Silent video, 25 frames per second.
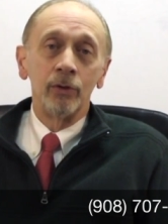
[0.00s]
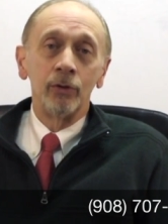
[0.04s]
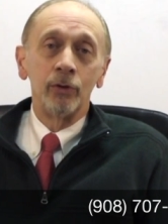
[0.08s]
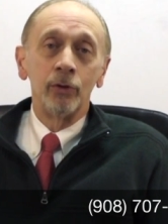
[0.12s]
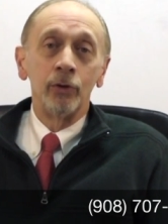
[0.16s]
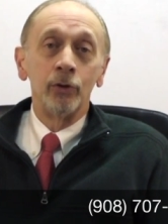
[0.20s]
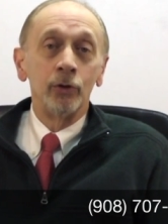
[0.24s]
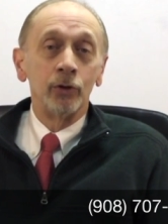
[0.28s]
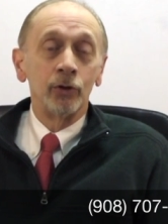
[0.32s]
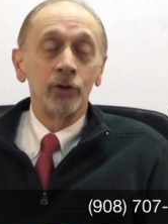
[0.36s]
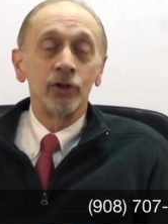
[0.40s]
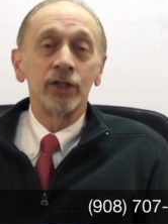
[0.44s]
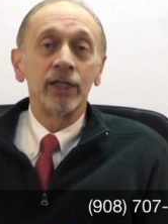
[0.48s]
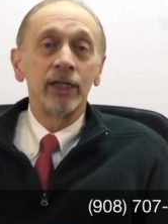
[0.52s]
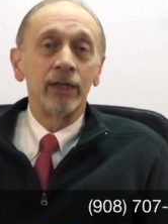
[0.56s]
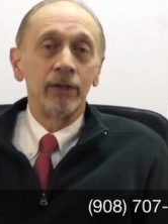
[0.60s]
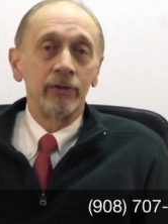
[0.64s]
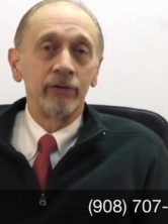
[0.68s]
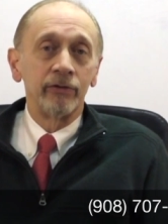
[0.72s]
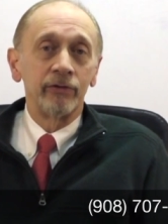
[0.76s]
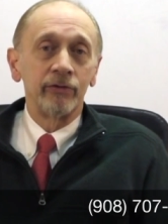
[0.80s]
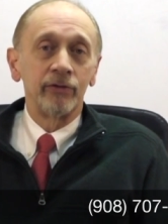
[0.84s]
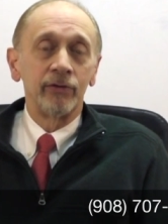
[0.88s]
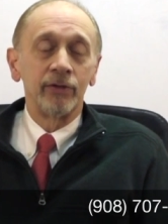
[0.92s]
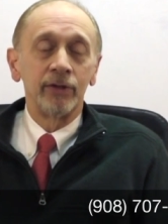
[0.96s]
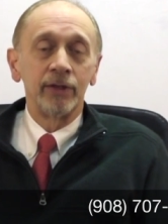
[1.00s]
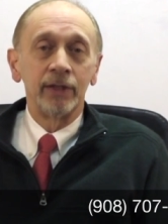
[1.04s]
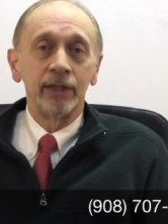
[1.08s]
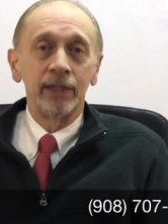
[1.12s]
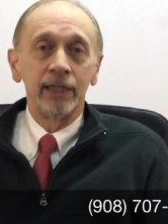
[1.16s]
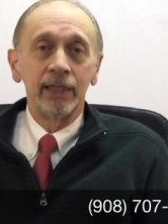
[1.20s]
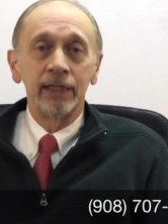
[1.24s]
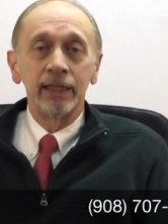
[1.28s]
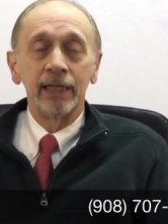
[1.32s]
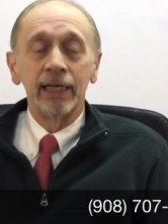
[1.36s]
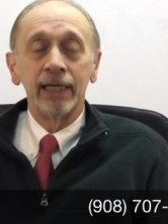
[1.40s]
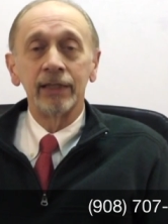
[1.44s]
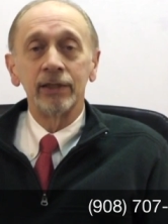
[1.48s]
to yourself
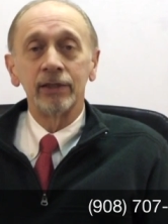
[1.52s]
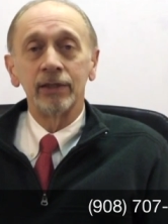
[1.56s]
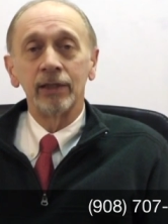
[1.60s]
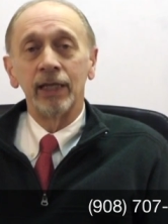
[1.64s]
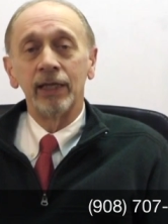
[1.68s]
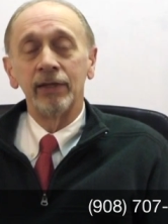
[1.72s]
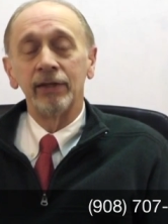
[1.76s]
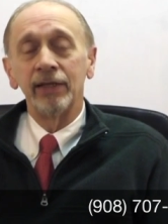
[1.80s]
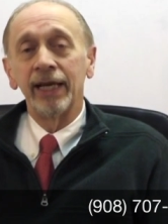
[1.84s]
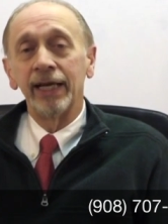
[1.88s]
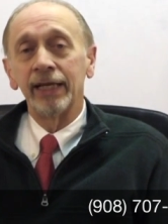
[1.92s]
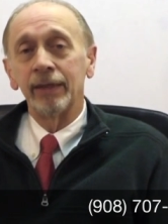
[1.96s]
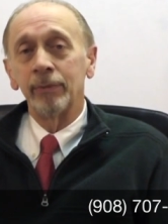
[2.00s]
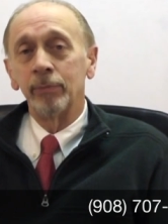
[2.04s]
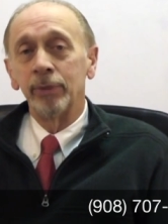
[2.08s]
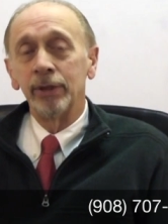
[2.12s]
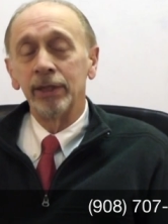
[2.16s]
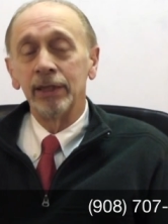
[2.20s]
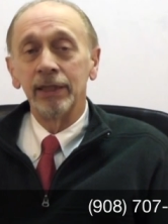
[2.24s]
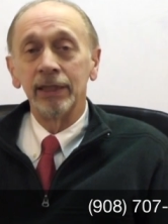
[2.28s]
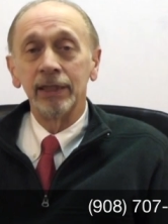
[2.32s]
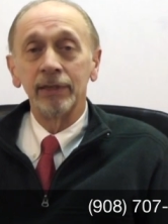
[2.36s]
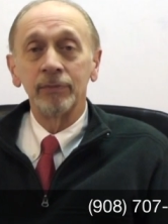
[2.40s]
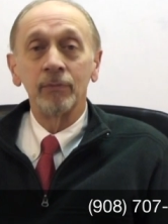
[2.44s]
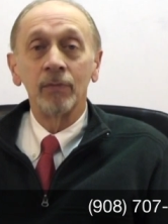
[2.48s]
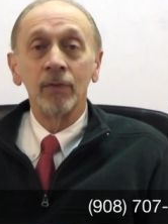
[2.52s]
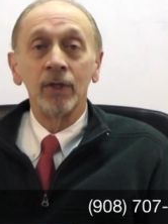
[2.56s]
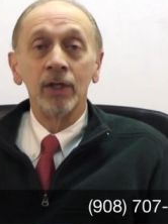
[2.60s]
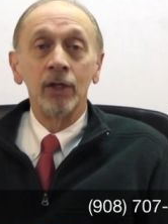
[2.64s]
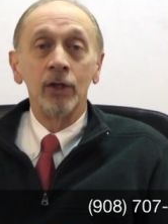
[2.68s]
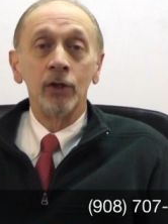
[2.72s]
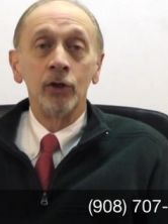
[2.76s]
and as and that being